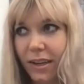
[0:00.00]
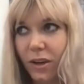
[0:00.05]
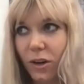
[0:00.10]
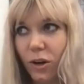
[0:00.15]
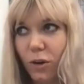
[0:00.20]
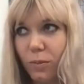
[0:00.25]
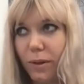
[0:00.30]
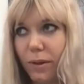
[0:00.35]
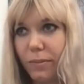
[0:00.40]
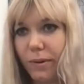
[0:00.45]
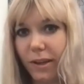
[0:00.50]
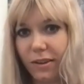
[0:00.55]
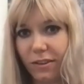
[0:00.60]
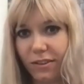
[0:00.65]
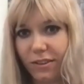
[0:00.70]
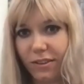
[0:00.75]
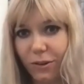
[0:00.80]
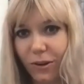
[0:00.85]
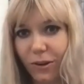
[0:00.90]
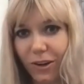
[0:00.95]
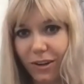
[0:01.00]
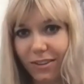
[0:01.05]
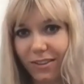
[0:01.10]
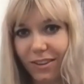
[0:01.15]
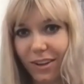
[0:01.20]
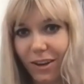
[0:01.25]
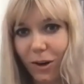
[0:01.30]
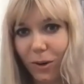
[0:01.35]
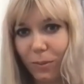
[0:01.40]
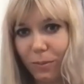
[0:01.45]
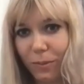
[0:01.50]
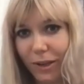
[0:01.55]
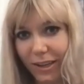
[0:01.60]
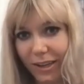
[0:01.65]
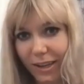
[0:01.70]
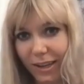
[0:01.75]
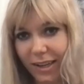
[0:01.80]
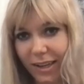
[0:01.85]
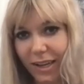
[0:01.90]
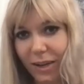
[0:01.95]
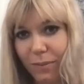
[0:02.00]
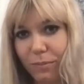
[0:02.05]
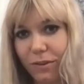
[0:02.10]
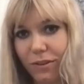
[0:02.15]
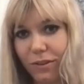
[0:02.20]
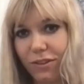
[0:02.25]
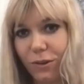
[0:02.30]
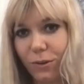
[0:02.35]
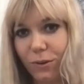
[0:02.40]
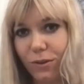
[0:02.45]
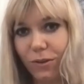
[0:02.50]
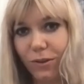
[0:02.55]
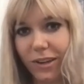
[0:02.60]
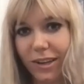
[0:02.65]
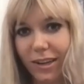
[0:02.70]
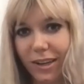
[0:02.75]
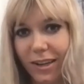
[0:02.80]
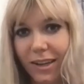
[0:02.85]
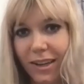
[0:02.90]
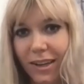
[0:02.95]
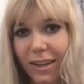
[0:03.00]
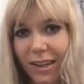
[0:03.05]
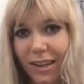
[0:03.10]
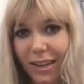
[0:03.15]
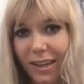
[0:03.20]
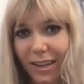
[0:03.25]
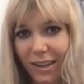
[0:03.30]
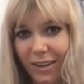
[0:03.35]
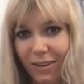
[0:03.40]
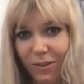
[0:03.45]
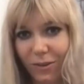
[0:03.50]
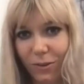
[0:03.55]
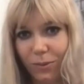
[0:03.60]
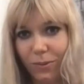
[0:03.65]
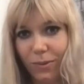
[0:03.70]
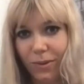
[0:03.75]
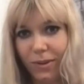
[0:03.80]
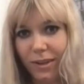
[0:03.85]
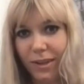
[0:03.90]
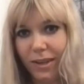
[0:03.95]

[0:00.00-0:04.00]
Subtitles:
or maybe I'll just do art as a hobby and I'll kind of pursue some kind of like, I don't know,